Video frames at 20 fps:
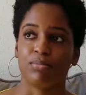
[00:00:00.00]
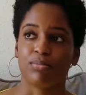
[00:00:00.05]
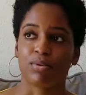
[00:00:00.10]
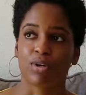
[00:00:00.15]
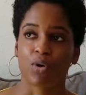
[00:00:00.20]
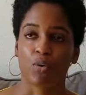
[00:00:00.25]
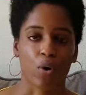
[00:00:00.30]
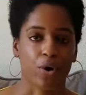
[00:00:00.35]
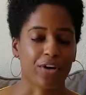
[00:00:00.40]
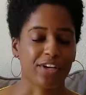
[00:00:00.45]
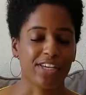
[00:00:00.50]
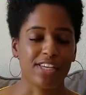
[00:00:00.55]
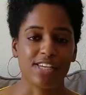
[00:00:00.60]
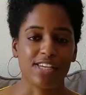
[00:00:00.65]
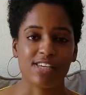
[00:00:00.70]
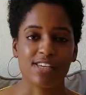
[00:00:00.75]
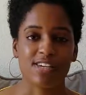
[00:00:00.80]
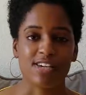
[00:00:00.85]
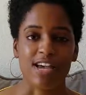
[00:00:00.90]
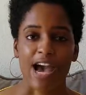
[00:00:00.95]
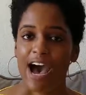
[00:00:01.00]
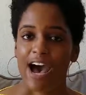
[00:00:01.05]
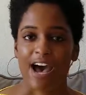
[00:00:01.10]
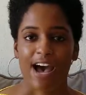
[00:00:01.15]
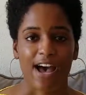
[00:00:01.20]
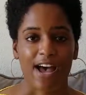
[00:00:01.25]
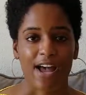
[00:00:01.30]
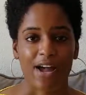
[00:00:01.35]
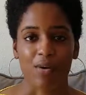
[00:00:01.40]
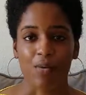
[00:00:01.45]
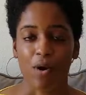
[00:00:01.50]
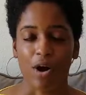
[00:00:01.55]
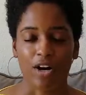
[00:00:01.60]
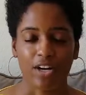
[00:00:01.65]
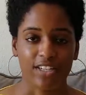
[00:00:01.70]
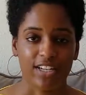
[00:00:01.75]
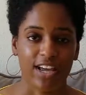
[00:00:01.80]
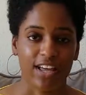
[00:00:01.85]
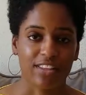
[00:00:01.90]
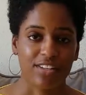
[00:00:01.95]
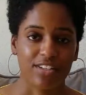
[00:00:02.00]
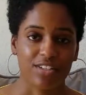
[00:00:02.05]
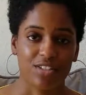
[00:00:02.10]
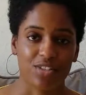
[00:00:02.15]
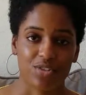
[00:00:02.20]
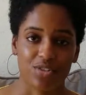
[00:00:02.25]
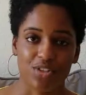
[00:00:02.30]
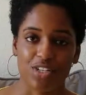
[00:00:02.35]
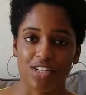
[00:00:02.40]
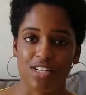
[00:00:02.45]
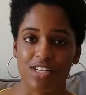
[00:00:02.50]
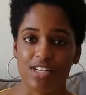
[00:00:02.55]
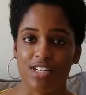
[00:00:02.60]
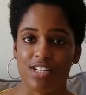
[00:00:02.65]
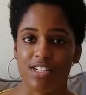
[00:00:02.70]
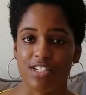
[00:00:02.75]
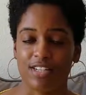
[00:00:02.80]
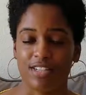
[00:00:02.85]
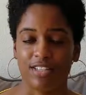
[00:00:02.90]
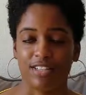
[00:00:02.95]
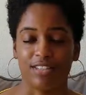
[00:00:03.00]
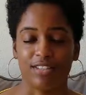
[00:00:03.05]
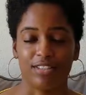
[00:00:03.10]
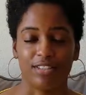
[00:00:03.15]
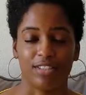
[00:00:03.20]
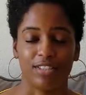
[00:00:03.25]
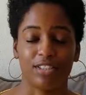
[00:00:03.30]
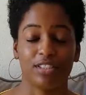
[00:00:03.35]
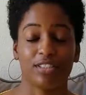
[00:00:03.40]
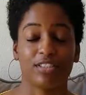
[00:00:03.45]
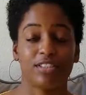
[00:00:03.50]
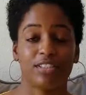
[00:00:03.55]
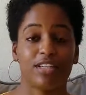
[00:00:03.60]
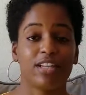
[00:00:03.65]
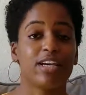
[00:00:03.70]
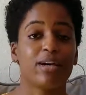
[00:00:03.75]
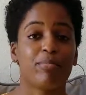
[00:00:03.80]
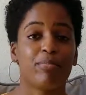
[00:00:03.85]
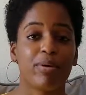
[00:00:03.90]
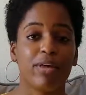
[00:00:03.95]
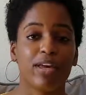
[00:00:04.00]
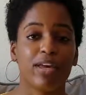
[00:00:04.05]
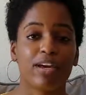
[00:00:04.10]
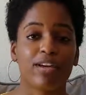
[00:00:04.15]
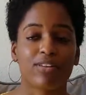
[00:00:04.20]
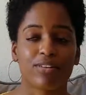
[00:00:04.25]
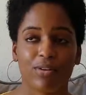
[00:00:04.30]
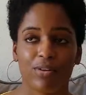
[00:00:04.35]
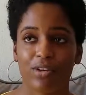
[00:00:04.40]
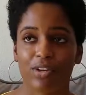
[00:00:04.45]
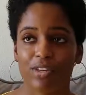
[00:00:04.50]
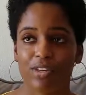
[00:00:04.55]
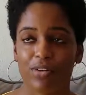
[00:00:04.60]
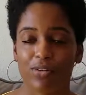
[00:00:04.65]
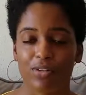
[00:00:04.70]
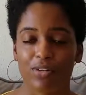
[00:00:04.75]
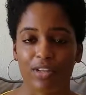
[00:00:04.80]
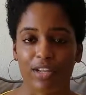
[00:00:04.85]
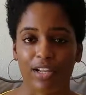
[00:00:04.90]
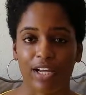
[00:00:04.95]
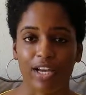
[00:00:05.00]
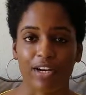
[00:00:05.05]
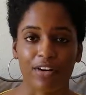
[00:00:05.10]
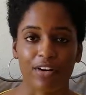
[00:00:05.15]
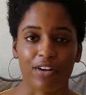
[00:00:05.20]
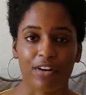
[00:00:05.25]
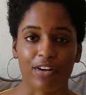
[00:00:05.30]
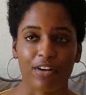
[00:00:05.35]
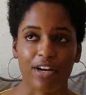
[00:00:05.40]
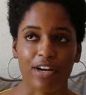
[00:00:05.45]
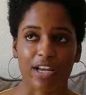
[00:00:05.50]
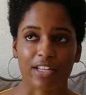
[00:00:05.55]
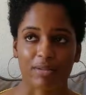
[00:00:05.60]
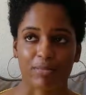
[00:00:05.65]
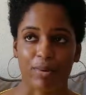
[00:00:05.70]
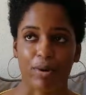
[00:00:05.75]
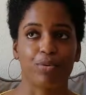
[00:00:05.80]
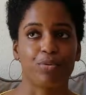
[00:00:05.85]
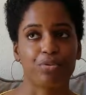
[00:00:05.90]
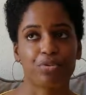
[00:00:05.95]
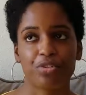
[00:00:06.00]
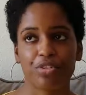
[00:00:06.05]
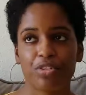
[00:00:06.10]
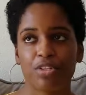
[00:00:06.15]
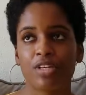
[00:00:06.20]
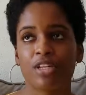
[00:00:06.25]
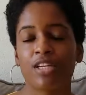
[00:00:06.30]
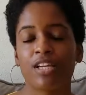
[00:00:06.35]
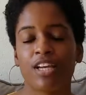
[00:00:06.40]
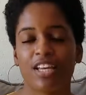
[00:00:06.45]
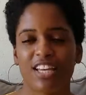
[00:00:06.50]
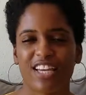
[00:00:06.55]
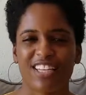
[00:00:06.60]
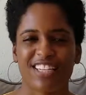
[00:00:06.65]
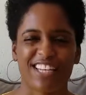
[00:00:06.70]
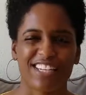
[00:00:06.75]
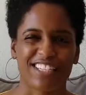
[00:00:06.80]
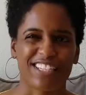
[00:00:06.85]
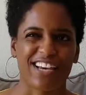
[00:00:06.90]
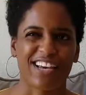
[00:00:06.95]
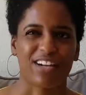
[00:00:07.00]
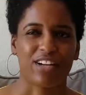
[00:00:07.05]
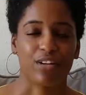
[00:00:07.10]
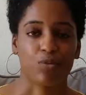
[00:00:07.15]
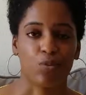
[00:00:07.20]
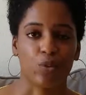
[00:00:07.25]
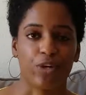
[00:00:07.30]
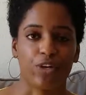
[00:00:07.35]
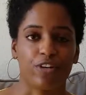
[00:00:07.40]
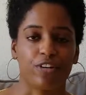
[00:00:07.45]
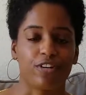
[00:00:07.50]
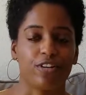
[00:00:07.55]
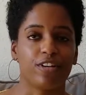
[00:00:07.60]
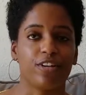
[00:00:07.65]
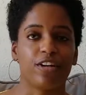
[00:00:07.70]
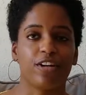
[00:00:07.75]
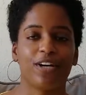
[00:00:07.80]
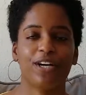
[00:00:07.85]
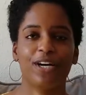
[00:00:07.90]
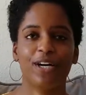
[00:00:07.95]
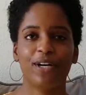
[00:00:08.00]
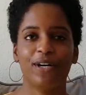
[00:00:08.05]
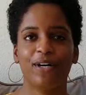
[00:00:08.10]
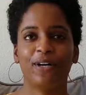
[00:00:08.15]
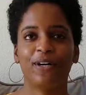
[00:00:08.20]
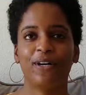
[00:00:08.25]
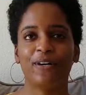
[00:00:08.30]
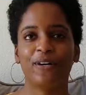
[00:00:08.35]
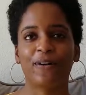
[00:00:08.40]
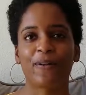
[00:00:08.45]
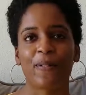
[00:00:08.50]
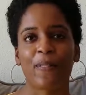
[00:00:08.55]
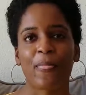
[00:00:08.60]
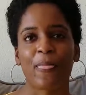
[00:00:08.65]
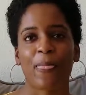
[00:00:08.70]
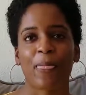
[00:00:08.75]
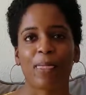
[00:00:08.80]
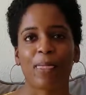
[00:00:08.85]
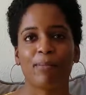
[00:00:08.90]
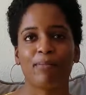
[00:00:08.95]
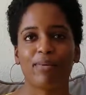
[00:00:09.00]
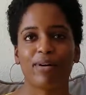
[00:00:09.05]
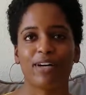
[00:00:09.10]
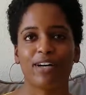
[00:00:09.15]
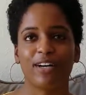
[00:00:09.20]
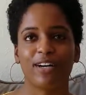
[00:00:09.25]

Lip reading: quirky guy walking down the street, and just sneak a pic so you can use it later, not to post, because that's kind of weird. But